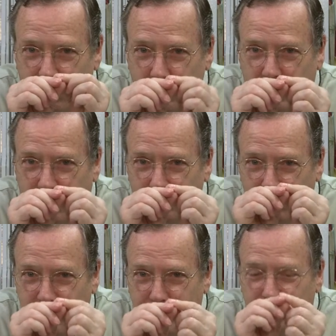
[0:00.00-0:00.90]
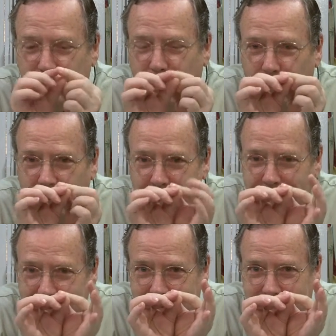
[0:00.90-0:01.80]
2,000 years ago, on
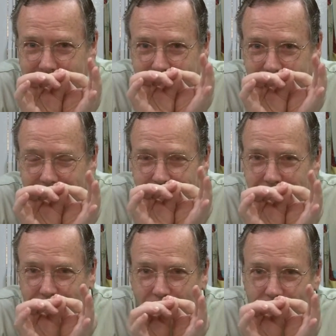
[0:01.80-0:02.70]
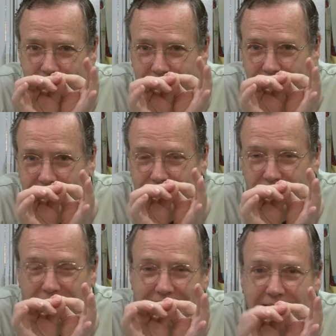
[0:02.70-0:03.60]
this
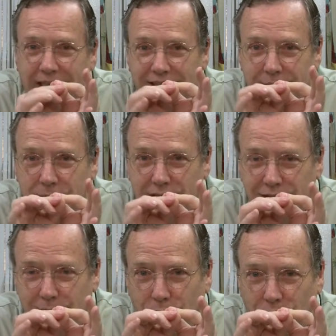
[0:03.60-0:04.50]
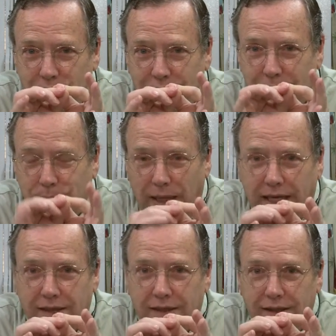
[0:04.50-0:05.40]
infinitesimally small
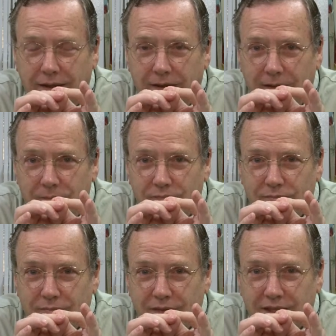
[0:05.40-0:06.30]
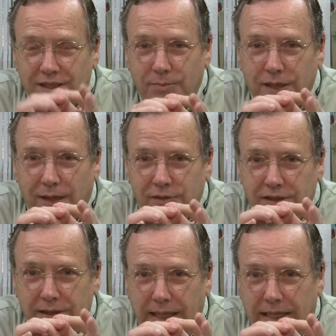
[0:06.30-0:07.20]
speck, some guy was
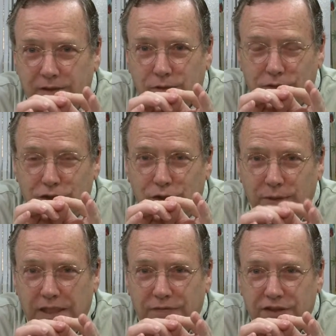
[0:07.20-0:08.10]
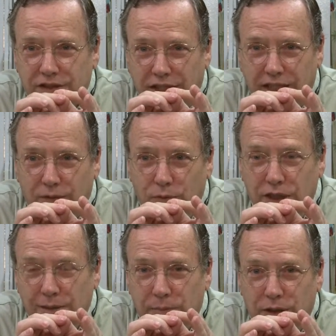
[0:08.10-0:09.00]
nailed to a tree for saying,
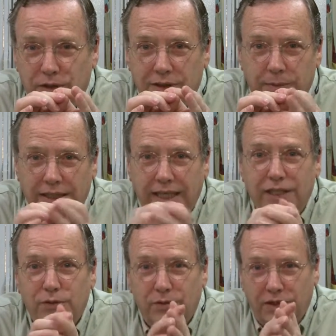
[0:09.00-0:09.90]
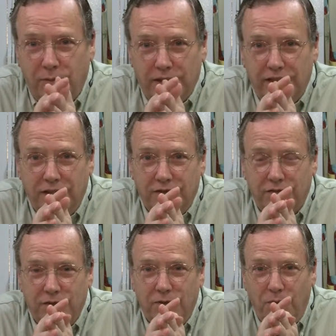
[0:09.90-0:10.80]
wouldn't it be good to be nice to one another
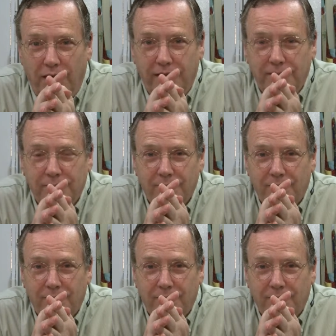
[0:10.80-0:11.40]
for a while?